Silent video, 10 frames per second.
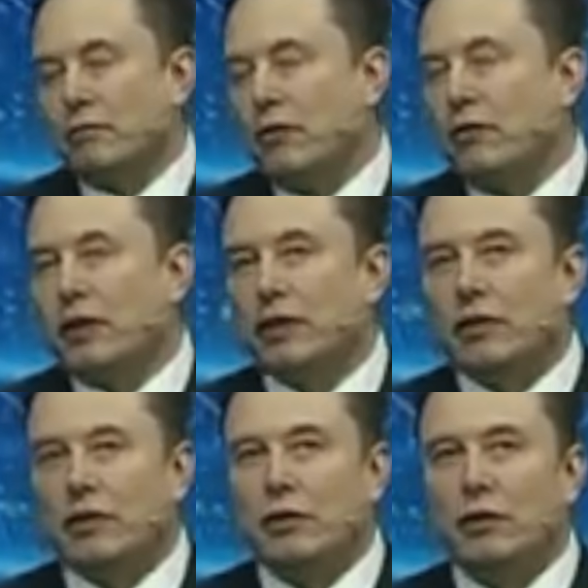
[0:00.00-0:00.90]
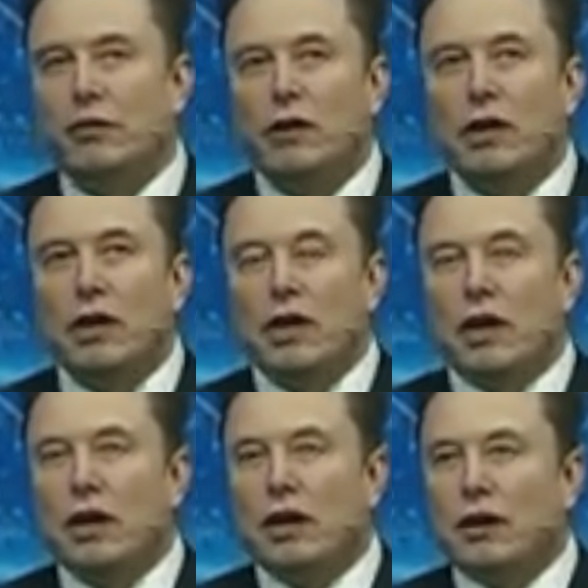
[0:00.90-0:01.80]
For me, that's long
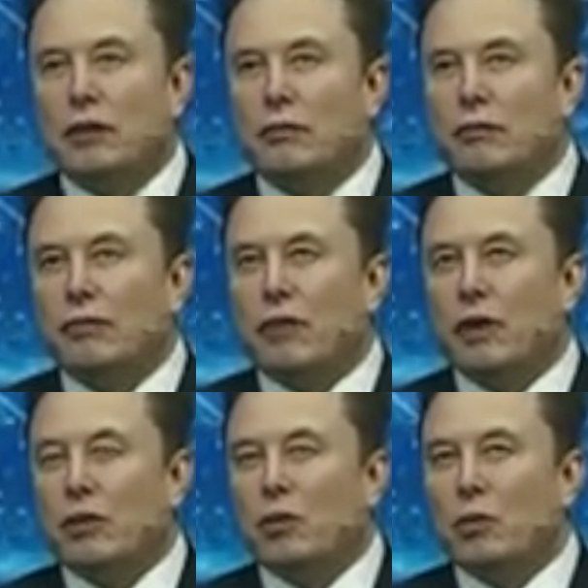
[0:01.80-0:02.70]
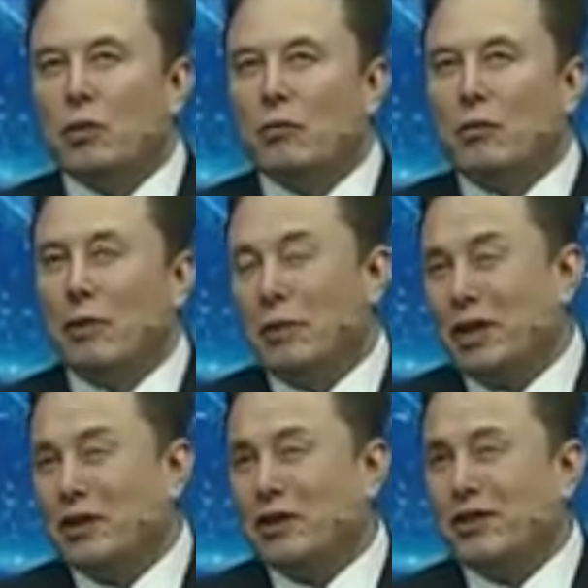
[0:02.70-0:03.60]
term. My
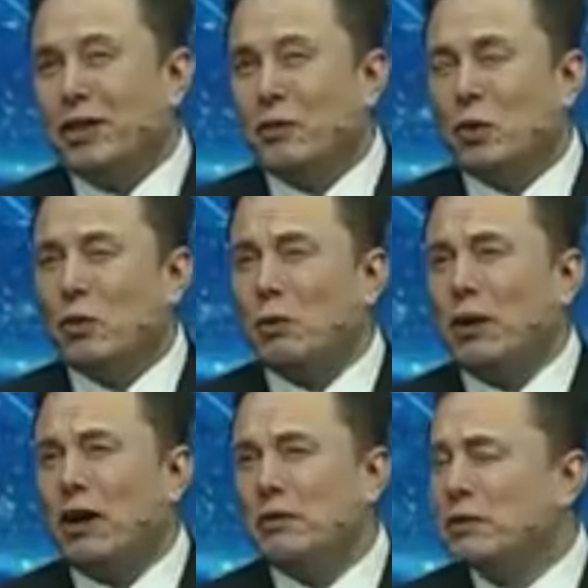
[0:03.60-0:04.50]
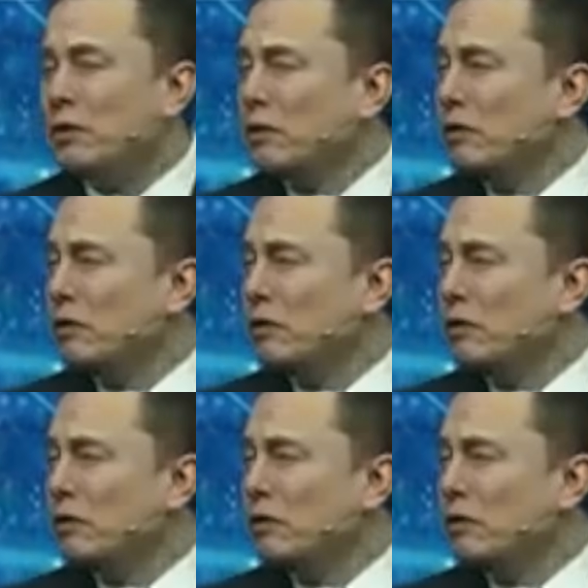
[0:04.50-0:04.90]
prediction is that work will be optional.